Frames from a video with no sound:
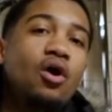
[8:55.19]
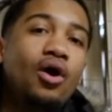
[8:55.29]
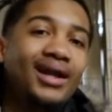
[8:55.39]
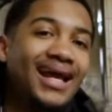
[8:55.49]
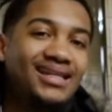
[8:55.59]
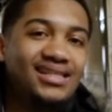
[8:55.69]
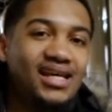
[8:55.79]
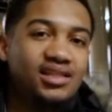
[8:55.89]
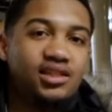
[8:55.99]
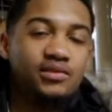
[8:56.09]
on that
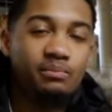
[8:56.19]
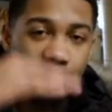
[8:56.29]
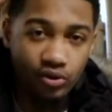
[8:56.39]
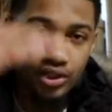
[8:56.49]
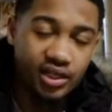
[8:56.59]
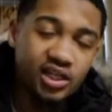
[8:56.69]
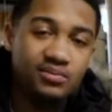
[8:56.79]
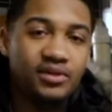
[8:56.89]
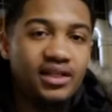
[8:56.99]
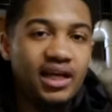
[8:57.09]
text list, build your
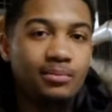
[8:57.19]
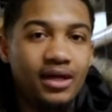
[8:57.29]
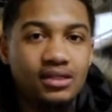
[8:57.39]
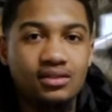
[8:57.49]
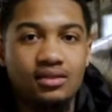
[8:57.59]
customer database.